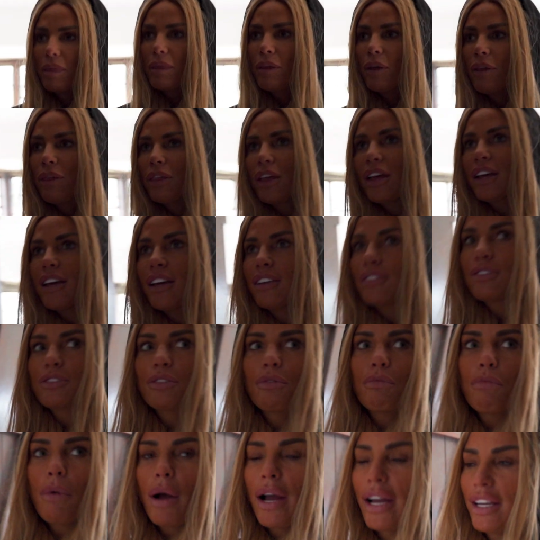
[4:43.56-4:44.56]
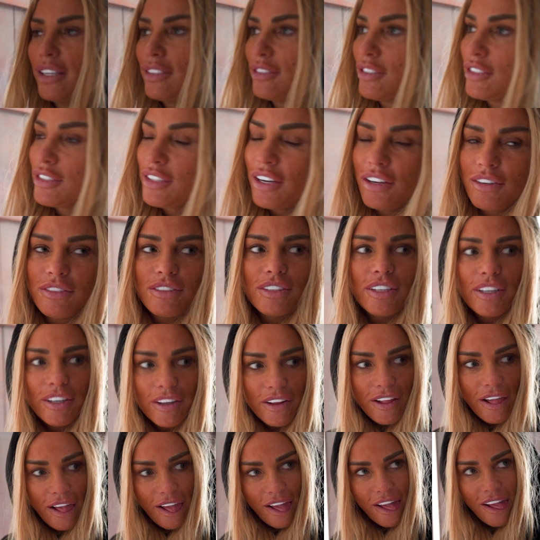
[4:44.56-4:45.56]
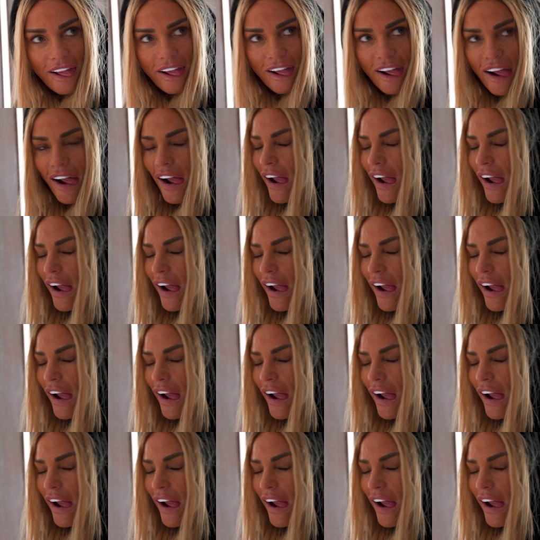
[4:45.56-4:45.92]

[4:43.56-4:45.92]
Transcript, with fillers: You think you, it's a waste, don't you? For you,